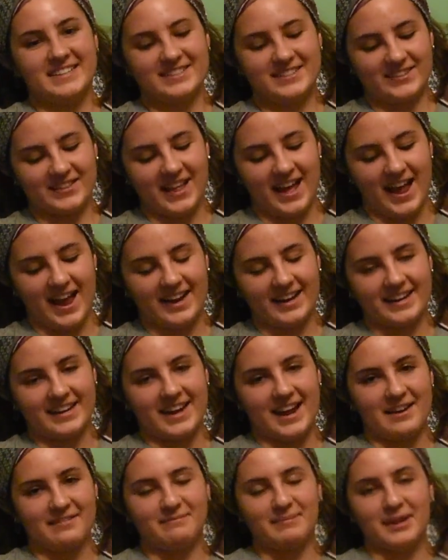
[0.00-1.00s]
so that I can
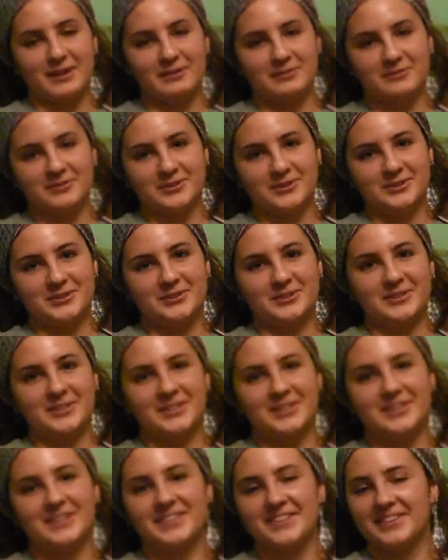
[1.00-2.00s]
have better food
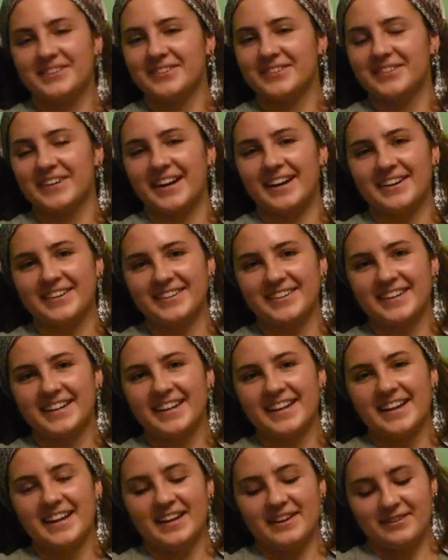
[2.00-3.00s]
throughout
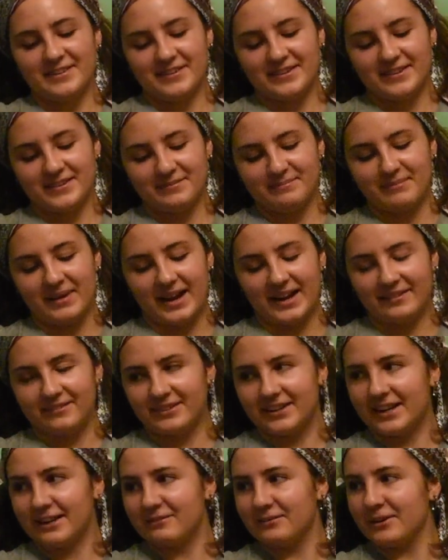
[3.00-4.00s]
my
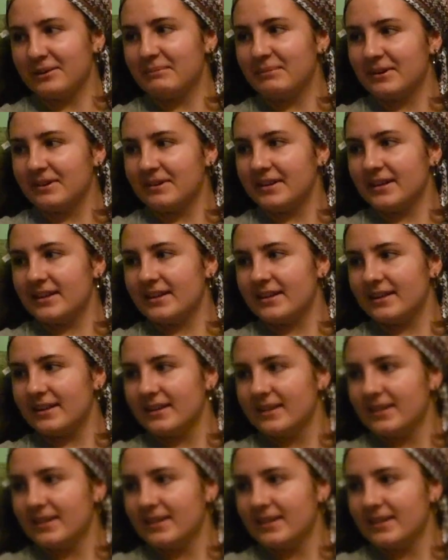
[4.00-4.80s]
recovery period.